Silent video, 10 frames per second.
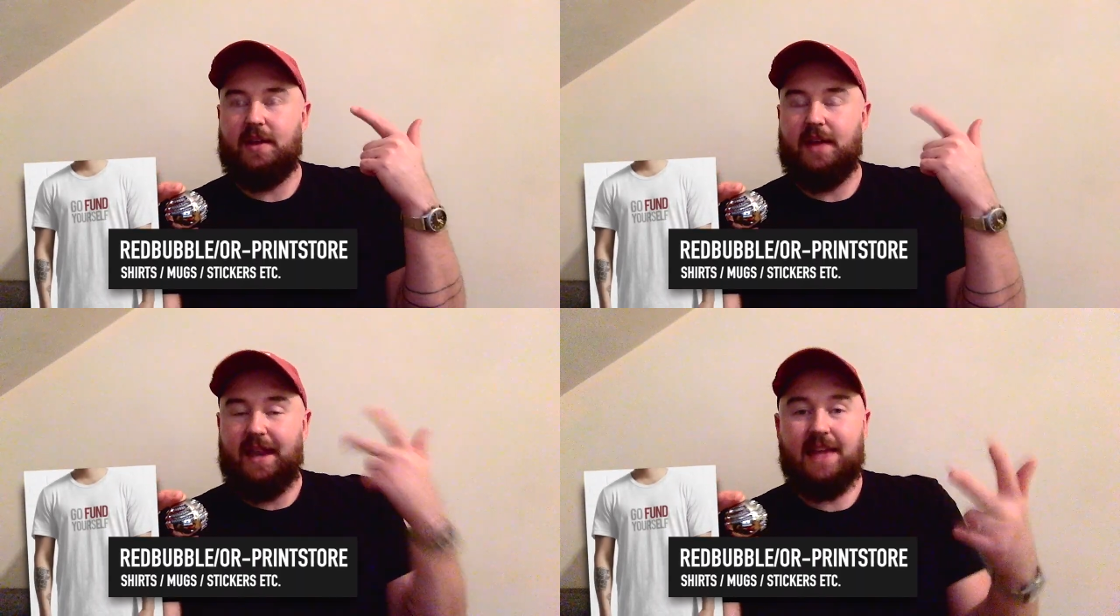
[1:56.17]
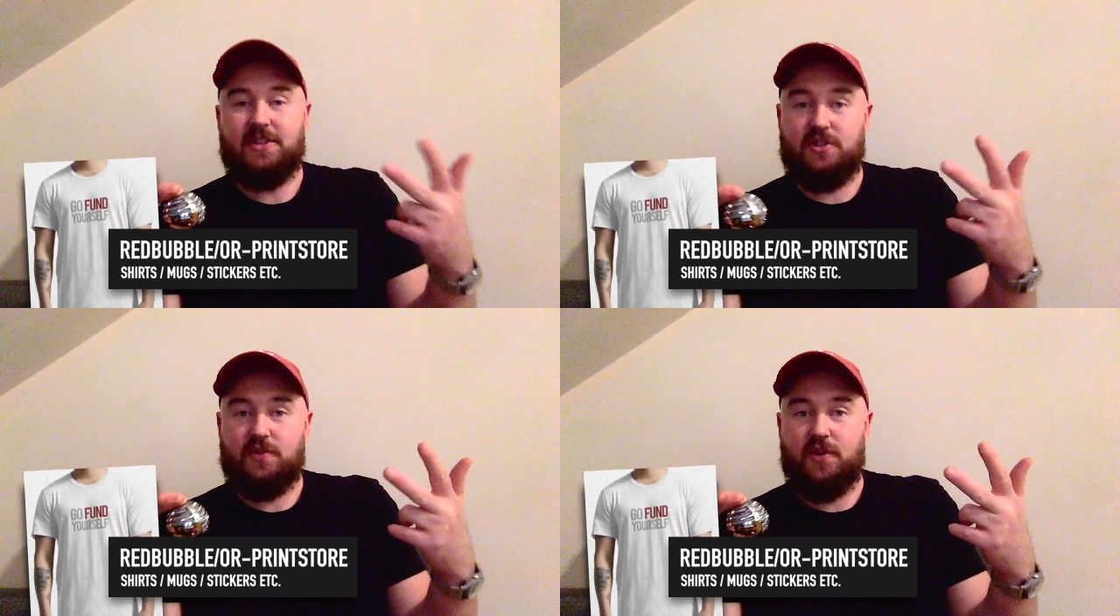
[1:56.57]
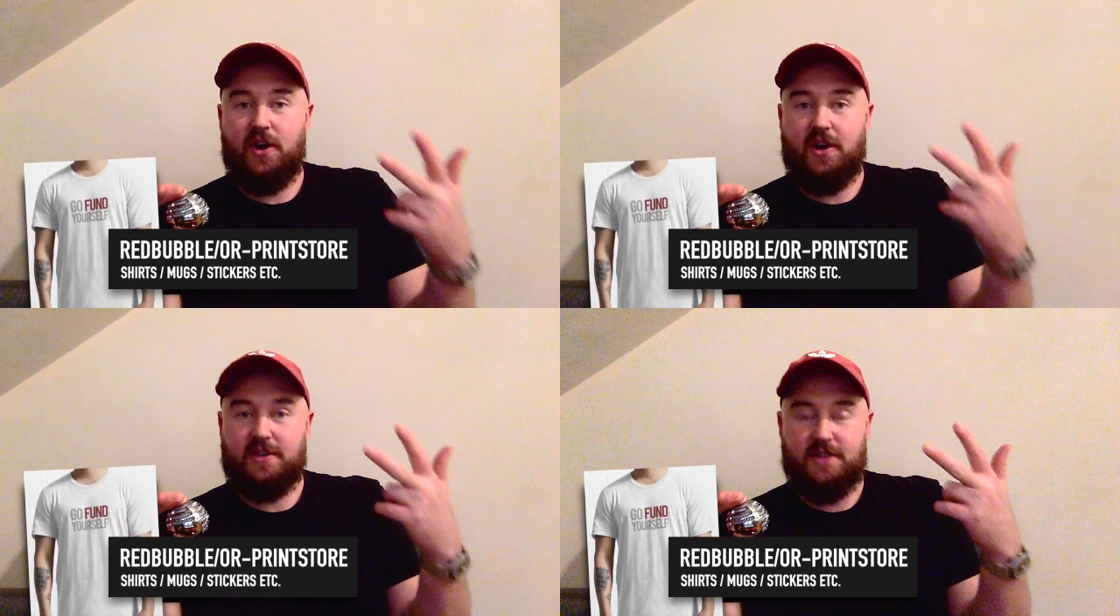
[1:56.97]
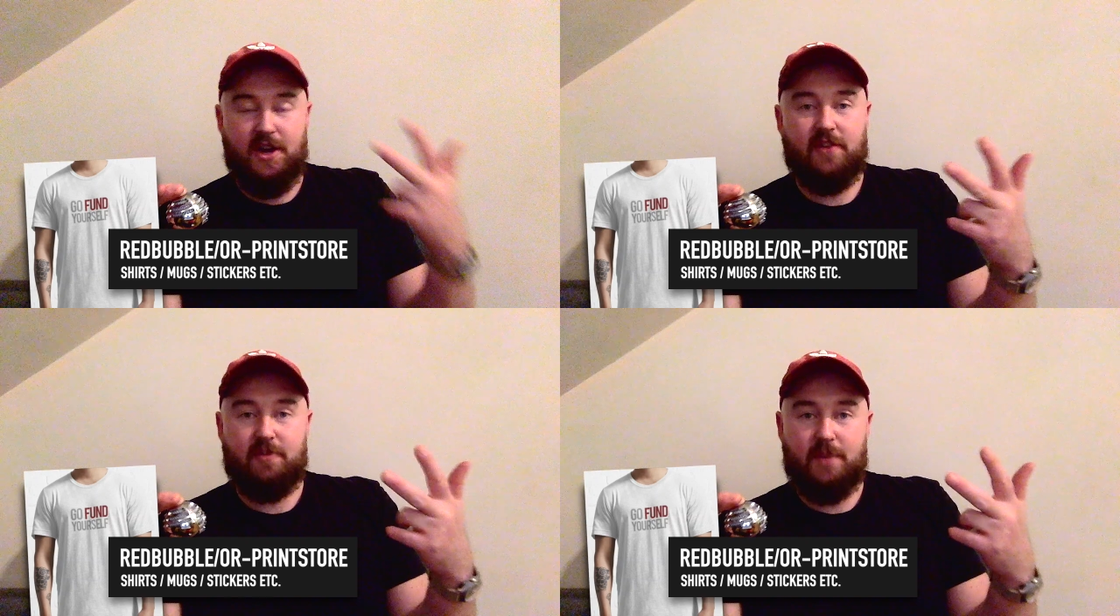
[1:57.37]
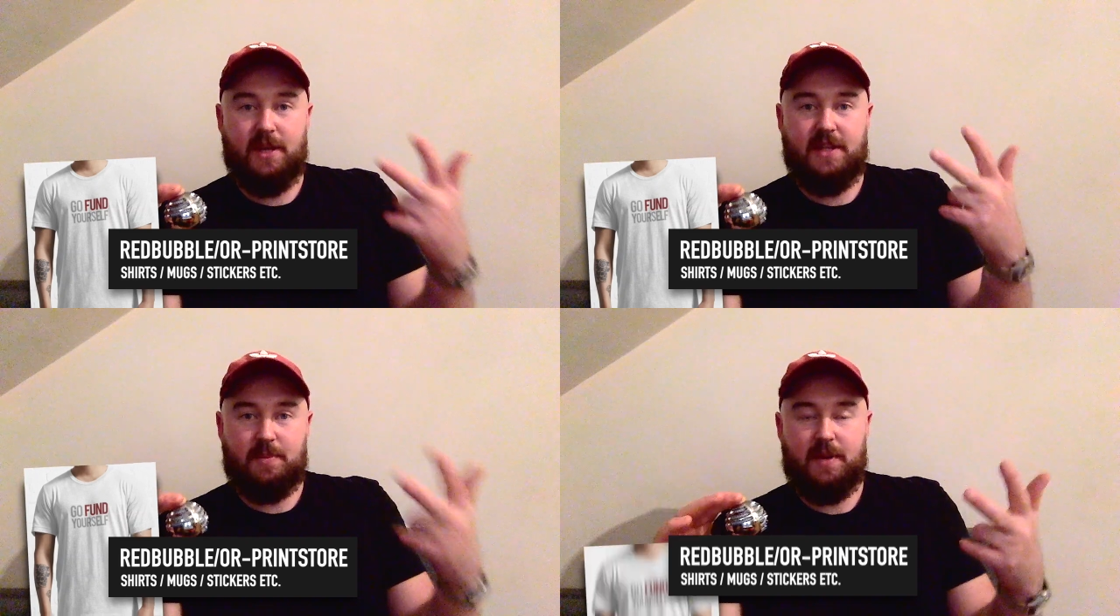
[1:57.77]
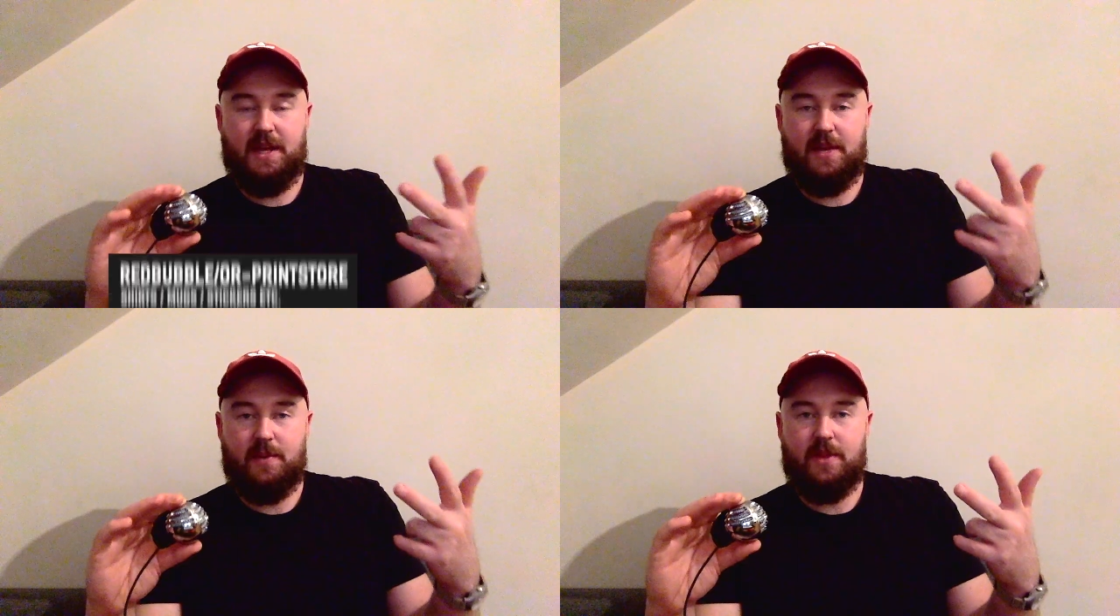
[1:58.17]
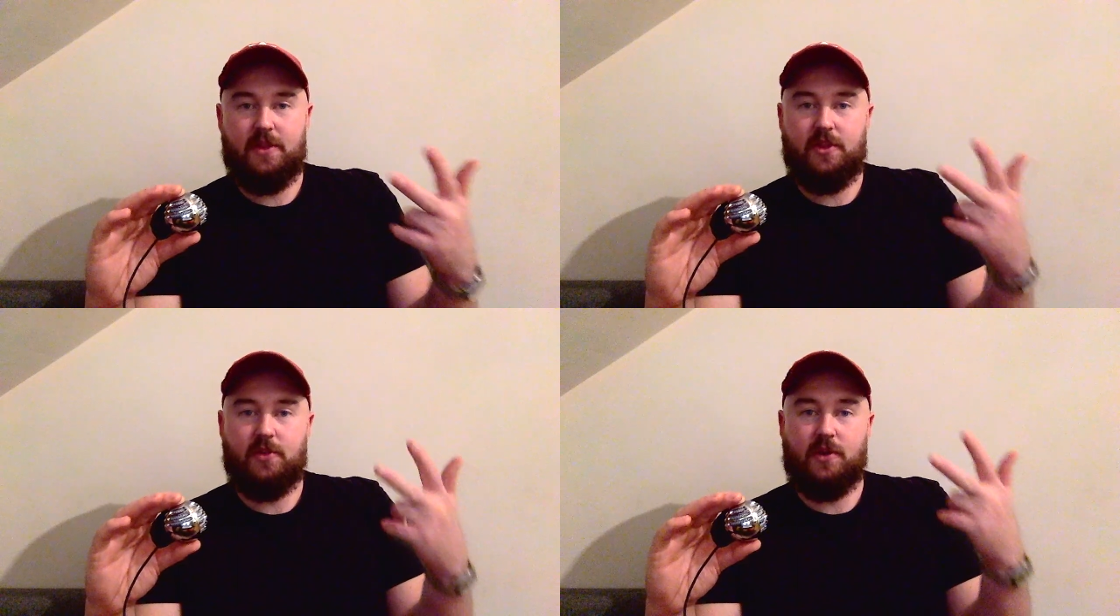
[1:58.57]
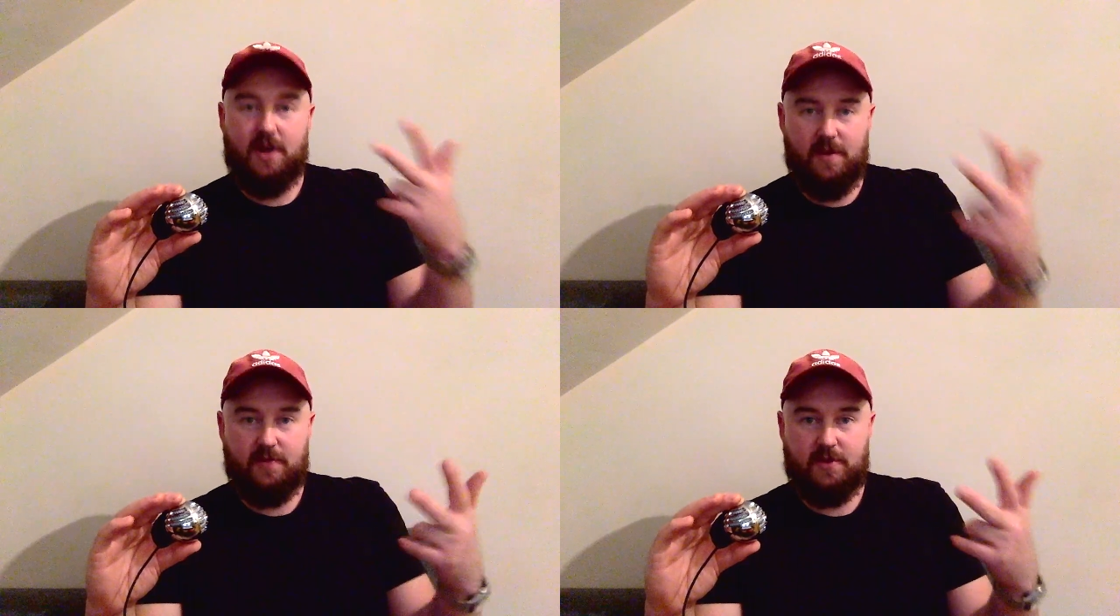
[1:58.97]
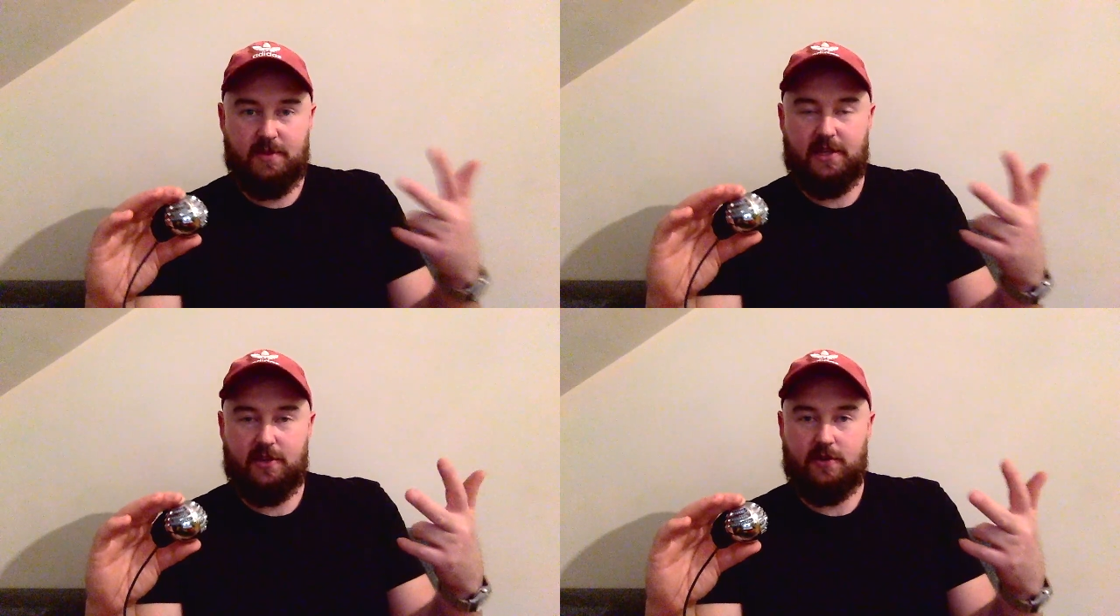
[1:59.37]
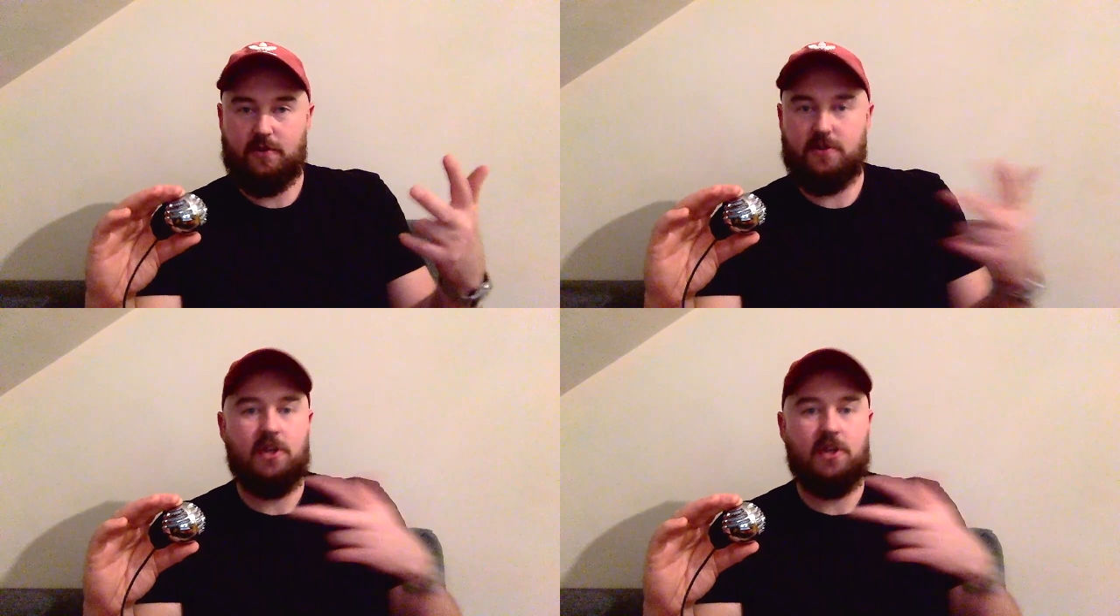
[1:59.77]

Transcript: unless you've got a ton of money to play with that you can comfortably lose,